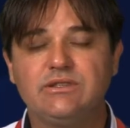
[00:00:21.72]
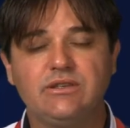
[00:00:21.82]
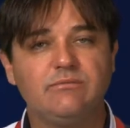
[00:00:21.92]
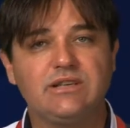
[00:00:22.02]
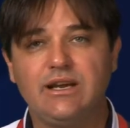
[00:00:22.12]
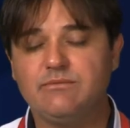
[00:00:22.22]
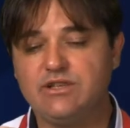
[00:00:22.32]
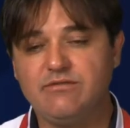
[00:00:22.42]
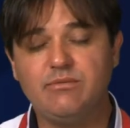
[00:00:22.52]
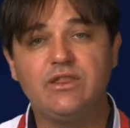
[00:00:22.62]
Sometimes
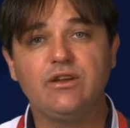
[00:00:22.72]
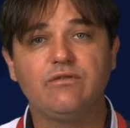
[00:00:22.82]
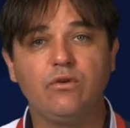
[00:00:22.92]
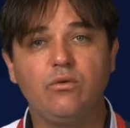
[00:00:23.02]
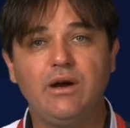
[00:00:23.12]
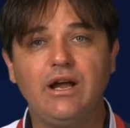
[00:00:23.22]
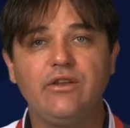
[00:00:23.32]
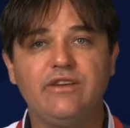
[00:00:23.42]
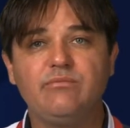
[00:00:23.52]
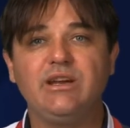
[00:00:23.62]
they've been there for a while
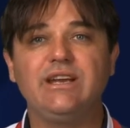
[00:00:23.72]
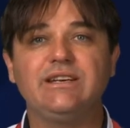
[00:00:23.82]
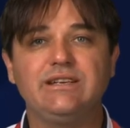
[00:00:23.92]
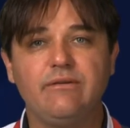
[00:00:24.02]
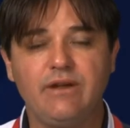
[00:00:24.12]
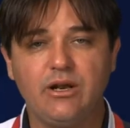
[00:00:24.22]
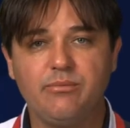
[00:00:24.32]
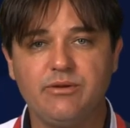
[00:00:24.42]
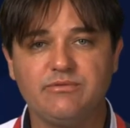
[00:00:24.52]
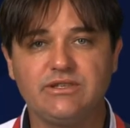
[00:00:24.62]
and they've begun to
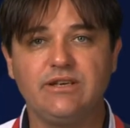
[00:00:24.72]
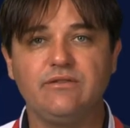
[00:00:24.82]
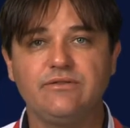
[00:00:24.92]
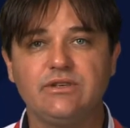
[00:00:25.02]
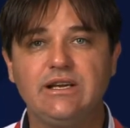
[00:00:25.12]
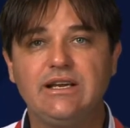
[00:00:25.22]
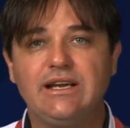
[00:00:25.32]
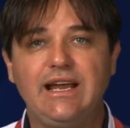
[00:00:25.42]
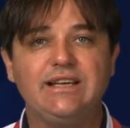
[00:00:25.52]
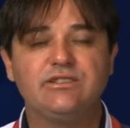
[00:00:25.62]
develop themselves.
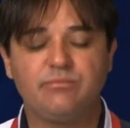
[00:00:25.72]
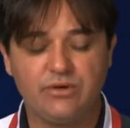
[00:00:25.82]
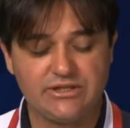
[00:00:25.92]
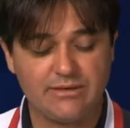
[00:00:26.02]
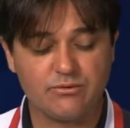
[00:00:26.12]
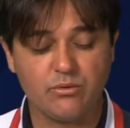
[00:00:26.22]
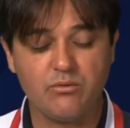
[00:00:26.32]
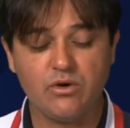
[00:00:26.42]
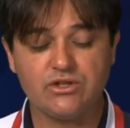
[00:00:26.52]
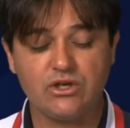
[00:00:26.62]
As a preceptor, we
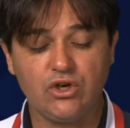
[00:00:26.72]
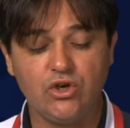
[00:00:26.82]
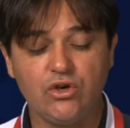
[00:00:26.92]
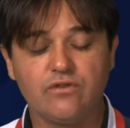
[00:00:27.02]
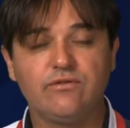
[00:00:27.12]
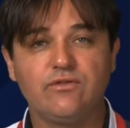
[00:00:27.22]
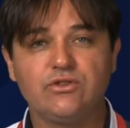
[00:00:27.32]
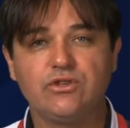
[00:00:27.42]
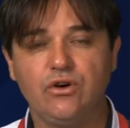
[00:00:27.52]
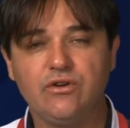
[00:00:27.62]
want you to look for
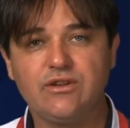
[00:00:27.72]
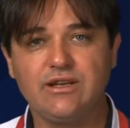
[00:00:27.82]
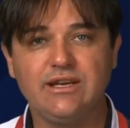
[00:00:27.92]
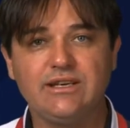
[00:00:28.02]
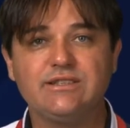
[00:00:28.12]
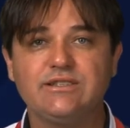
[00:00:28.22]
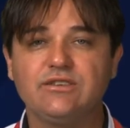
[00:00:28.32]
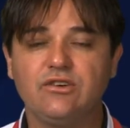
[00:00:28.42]
certain things and to